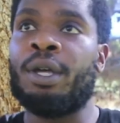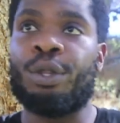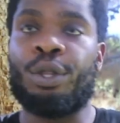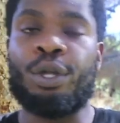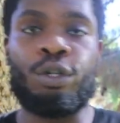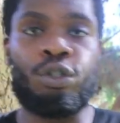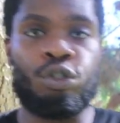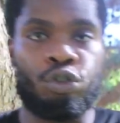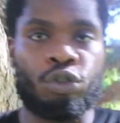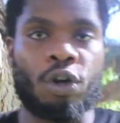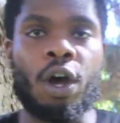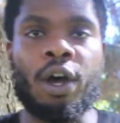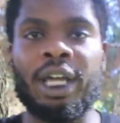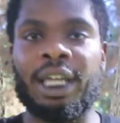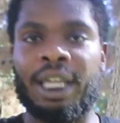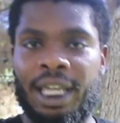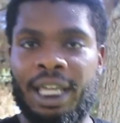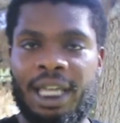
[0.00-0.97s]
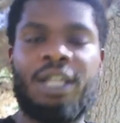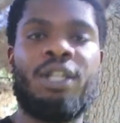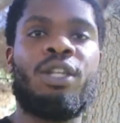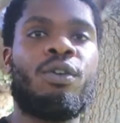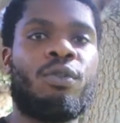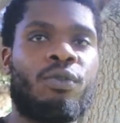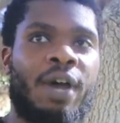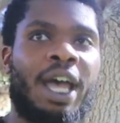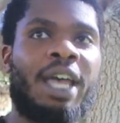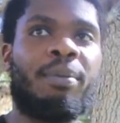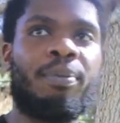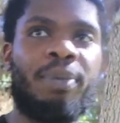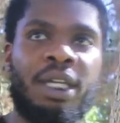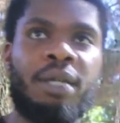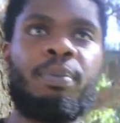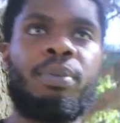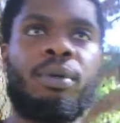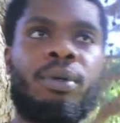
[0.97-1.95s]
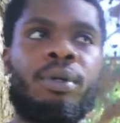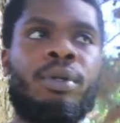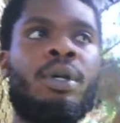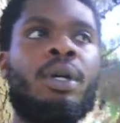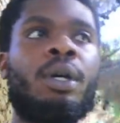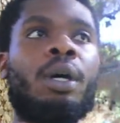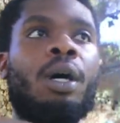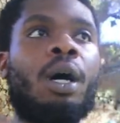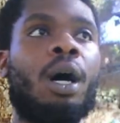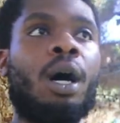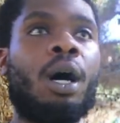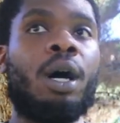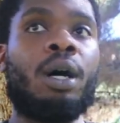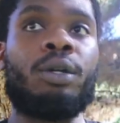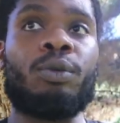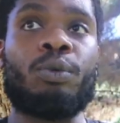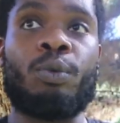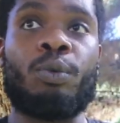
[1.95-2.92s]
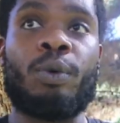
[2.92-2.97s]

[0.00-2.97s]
they're drawing in the right people uh,